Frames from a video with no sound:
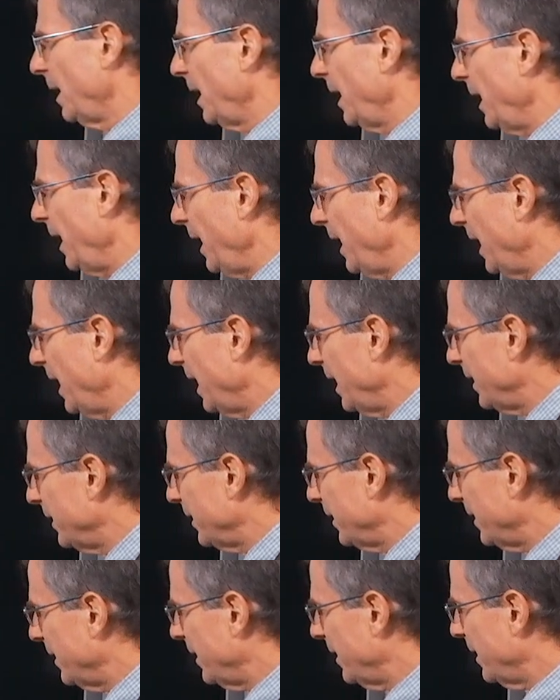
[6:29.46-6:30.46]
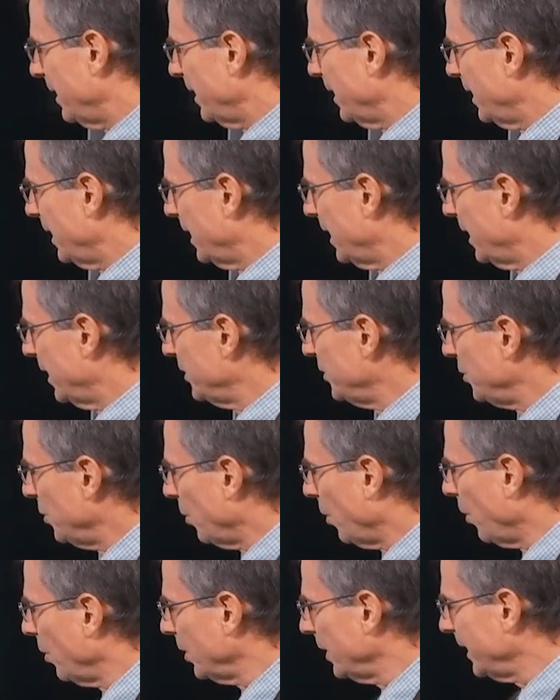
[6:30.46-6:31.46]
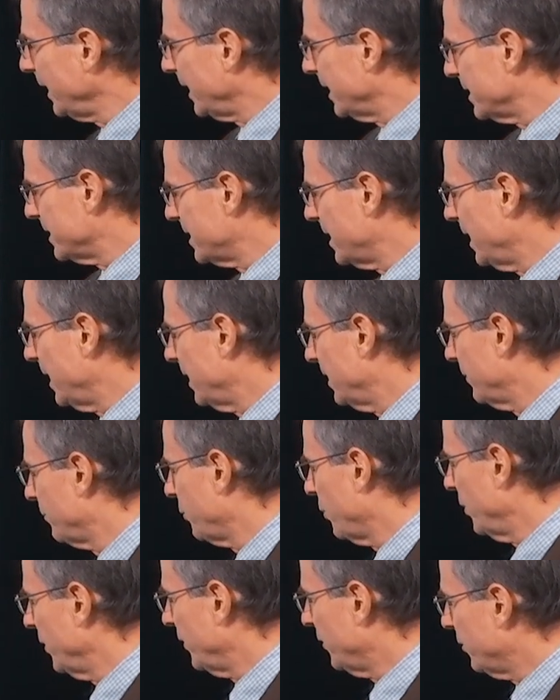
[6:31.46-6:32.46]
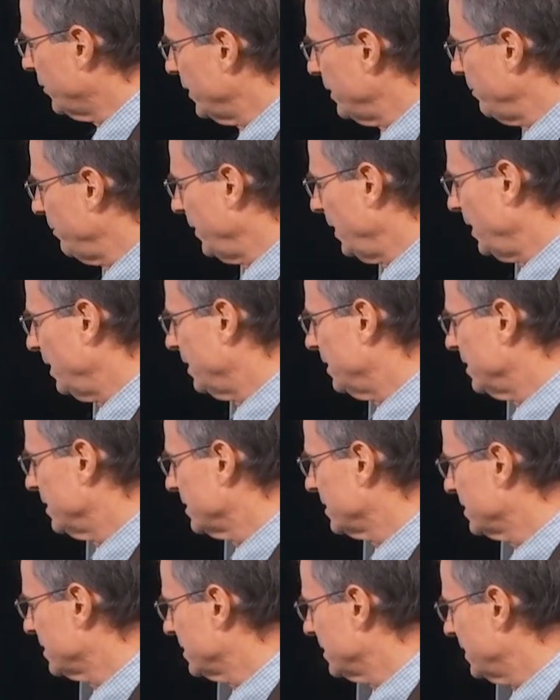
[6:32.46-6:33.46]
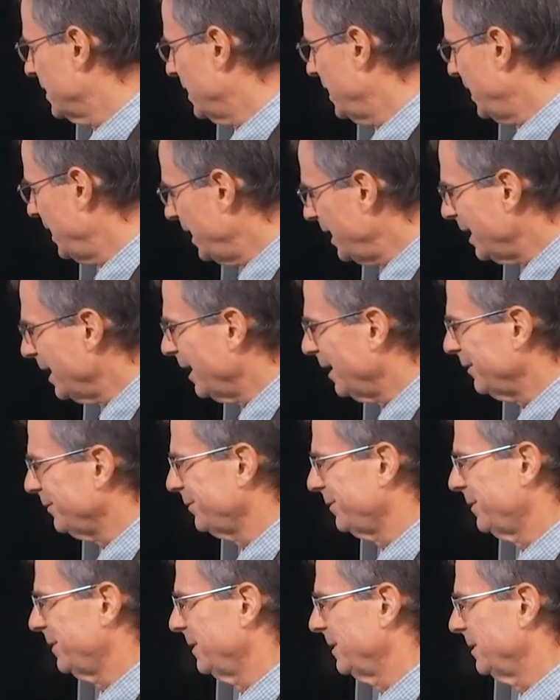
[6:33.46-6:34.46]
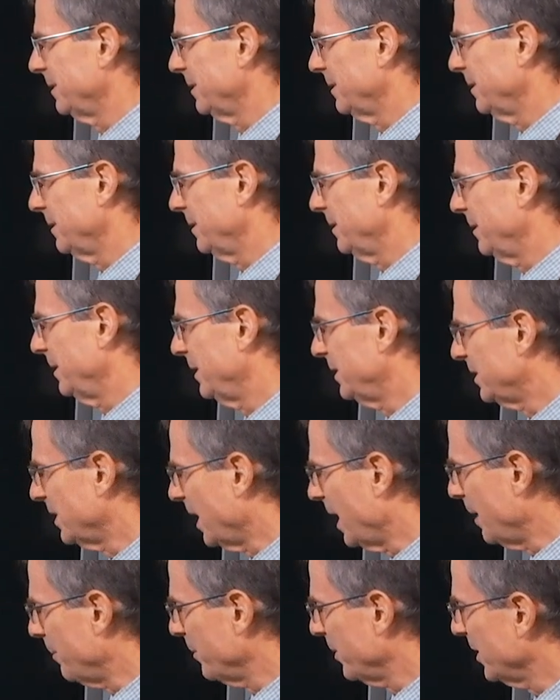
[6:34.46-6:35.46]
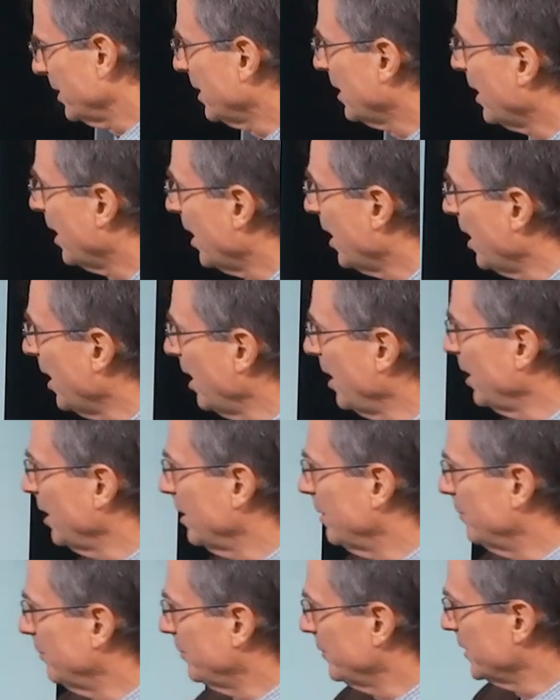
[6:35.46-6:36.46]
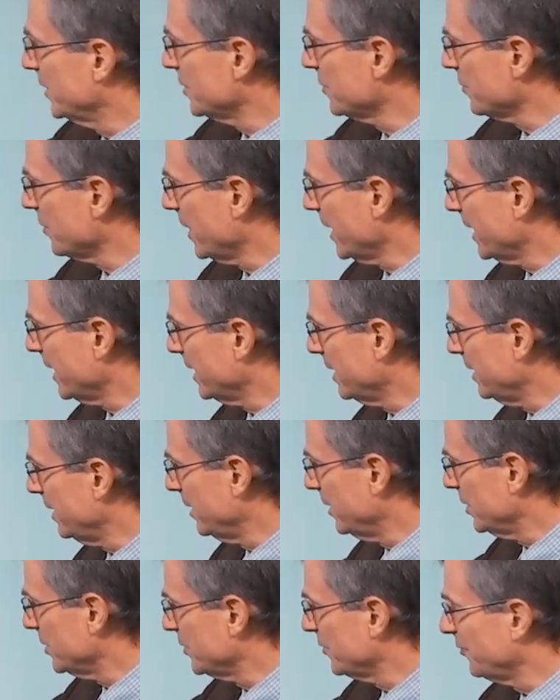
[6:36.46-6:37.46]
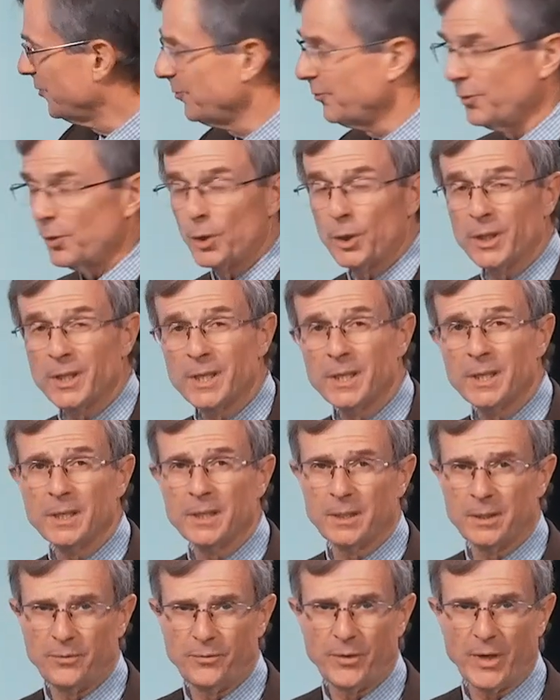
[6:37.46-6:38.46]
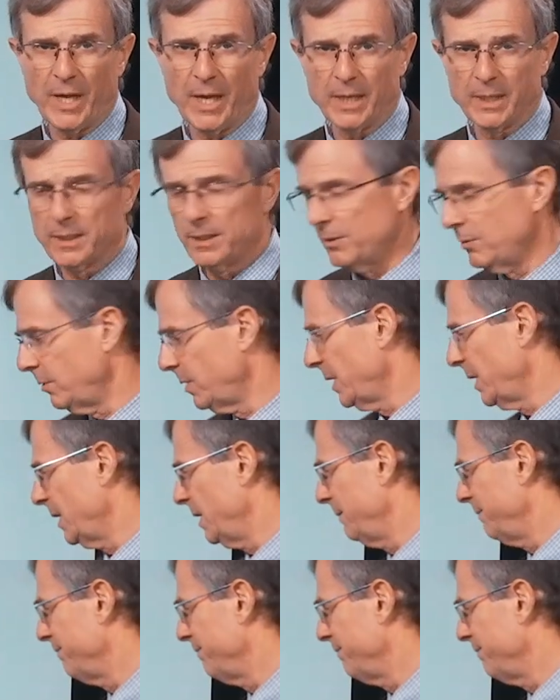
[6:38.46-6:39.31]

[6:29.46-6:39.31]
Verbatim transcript: And, and you only get 10.3 meters if the top of the column, this right here, is fully evacuated.